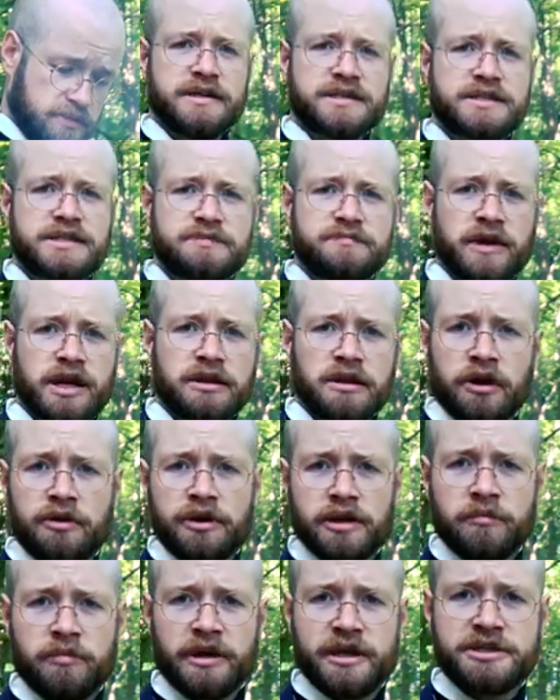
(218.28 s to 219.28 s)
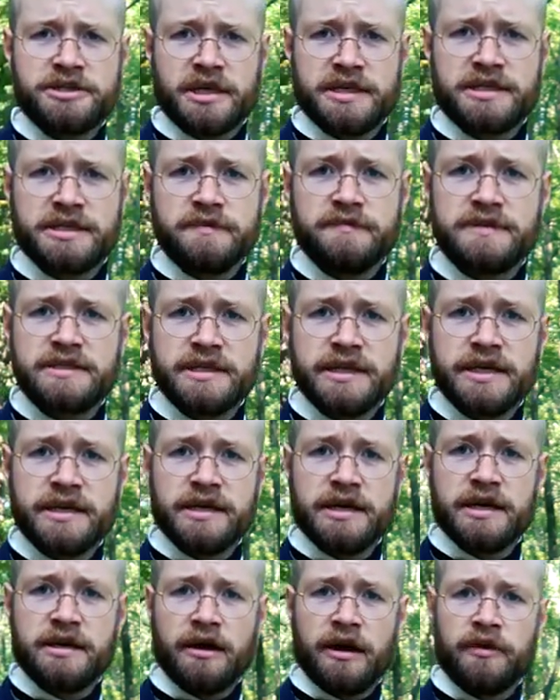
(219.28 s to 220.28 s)
This is my loading bench, as you've
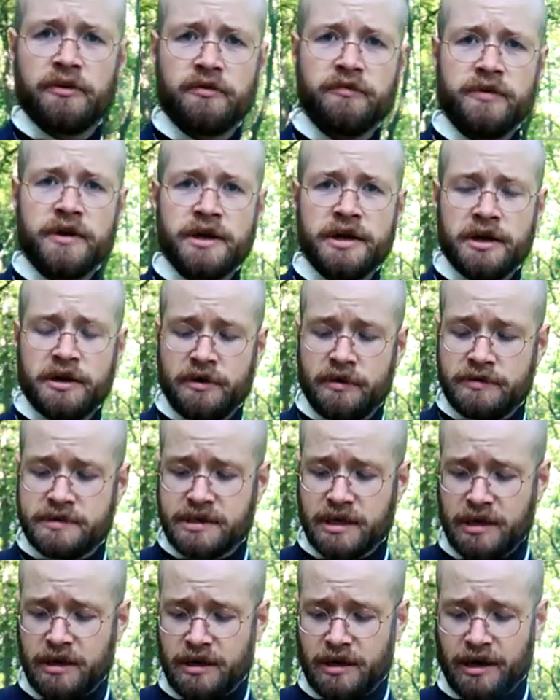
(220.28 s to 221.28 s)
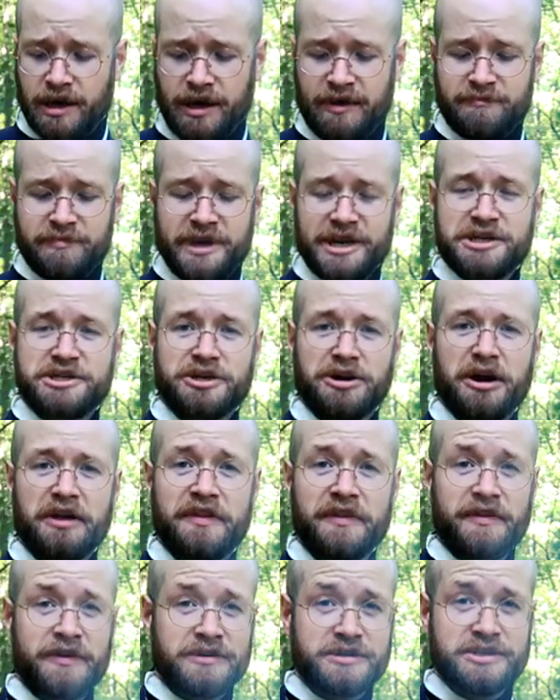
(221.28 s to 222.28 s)
seen in other videos. I've made sure
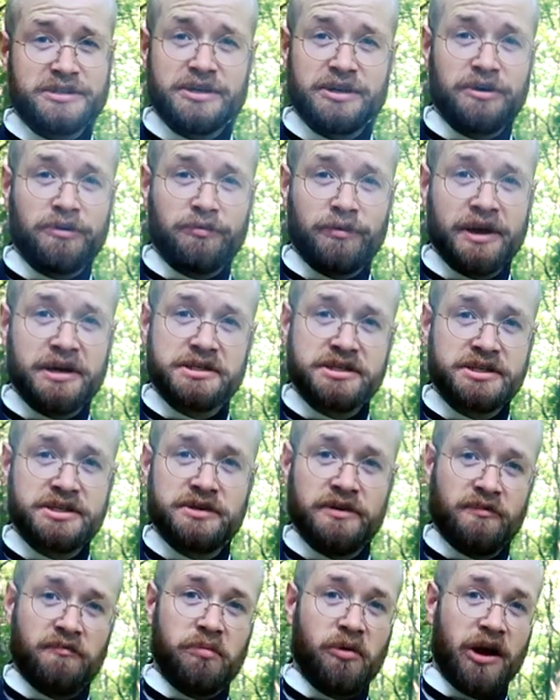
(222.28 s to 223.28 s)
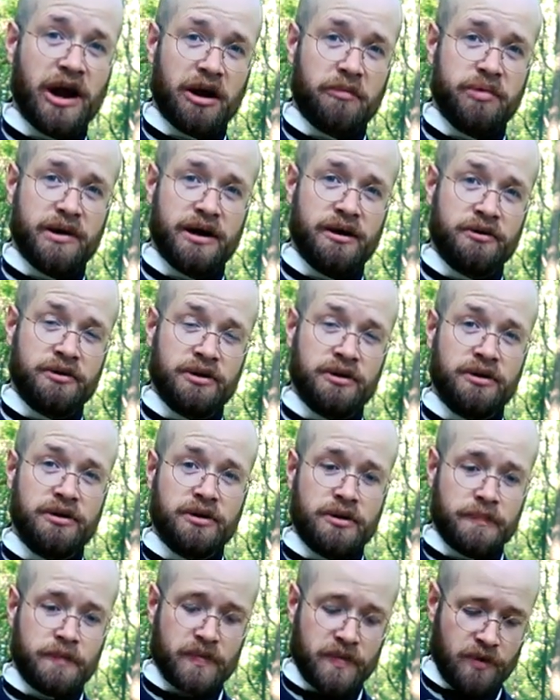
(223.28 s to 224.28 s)
that there's no residue of black powder
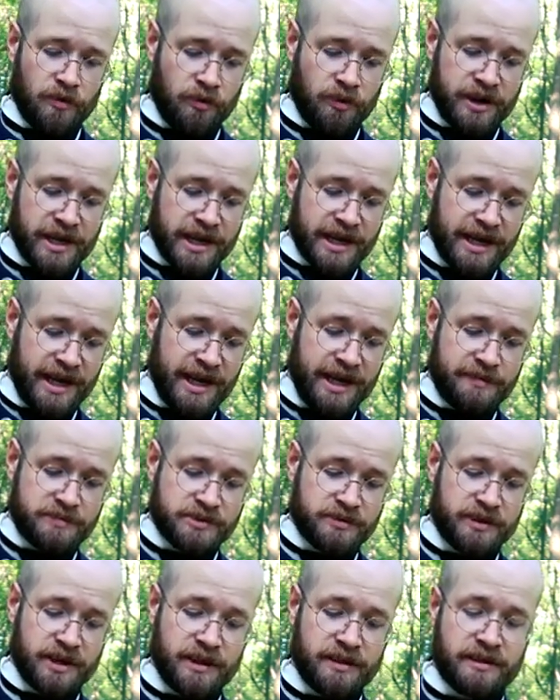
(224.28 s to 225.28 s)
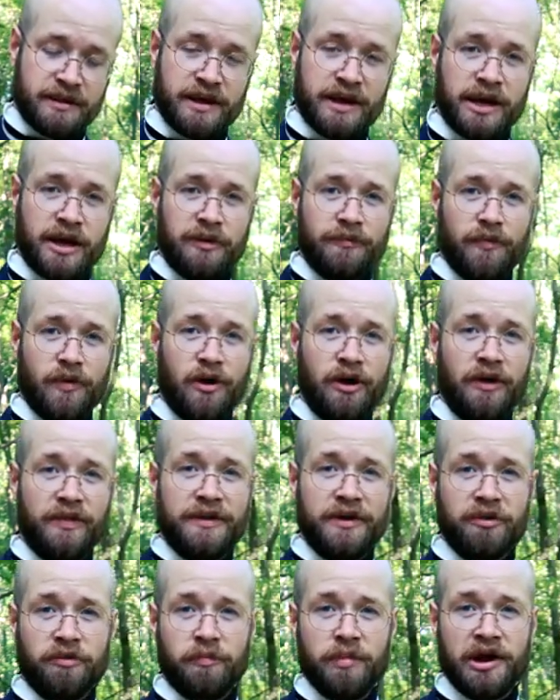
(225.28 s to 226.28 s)
or any caps or anything on
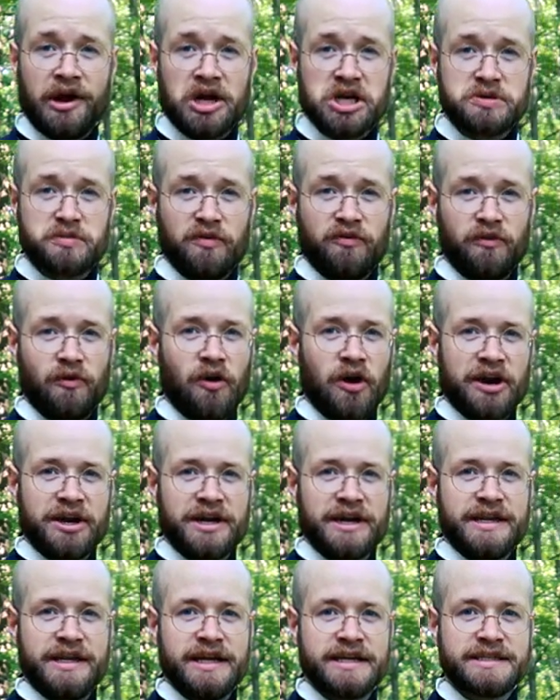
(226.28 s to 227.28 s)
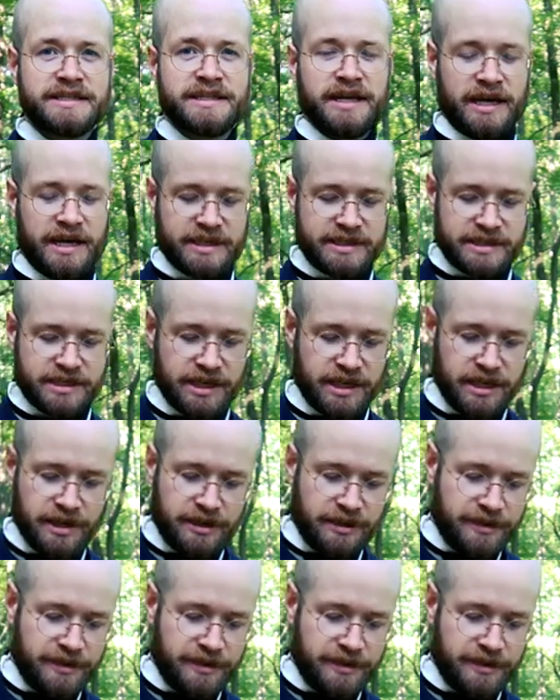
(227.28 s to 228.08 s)
this bench before I did this test.